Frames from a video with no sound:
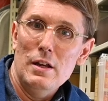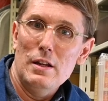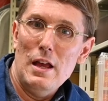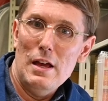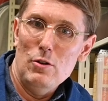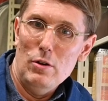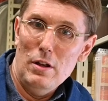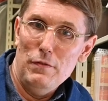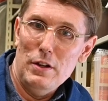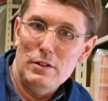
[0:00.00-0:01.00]
cannot
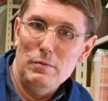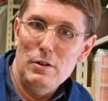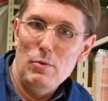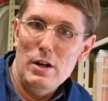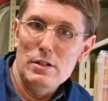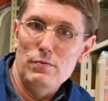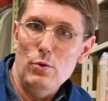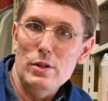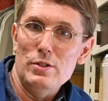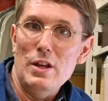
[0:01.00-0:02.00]
effectively raise
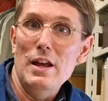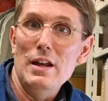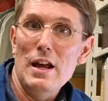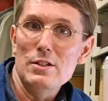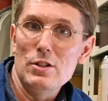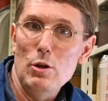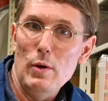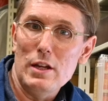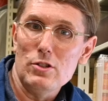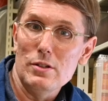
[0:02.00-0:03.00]
voice, and has no
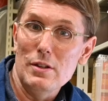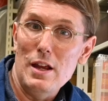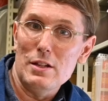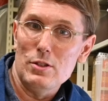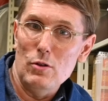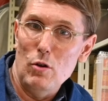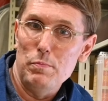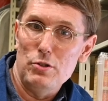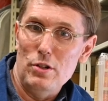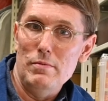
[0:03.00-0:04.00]
exit
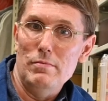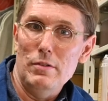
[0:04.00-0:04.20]
option.